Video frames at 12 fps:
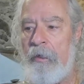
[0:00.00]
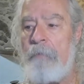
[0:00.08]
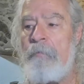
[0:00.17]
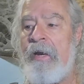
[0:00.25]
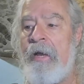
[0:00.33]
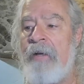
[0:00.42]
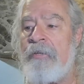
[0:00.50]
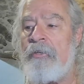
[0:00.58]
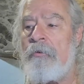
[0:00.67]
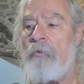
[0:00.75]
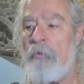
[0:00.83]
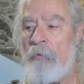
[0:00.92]
he
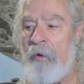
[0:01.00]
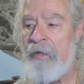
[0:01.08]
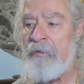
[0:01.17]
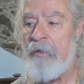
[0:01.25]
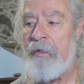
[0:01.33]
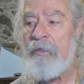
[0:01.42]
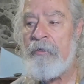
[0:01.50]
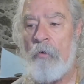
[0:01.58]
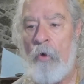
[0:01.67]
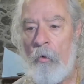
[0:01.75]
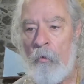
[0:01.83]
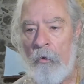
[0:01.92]
managed to reach
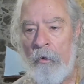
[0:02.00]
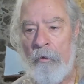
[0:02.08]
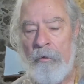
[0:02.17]
his goal.